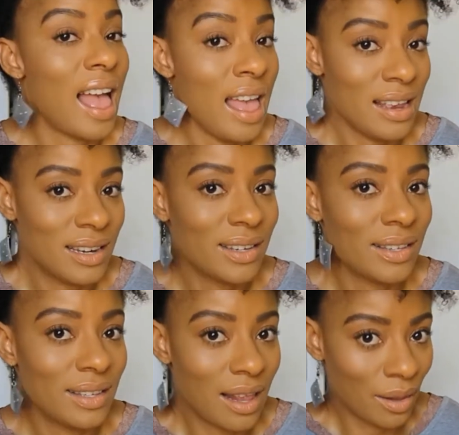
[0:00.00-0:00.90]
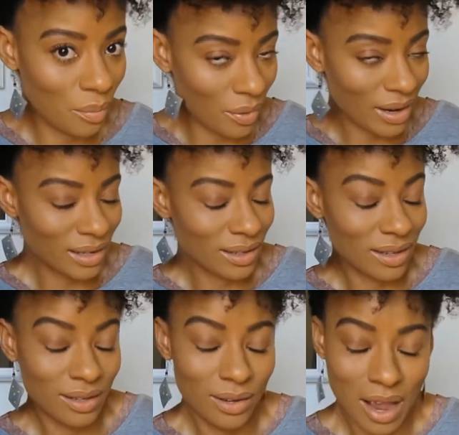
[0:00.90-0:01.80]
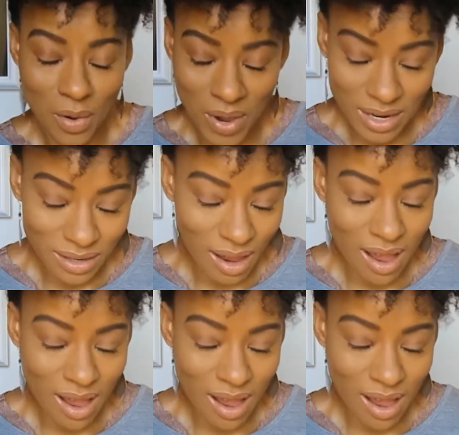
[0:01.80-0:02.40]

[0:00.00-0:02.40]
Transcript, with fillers: I need to celebrate. So I went,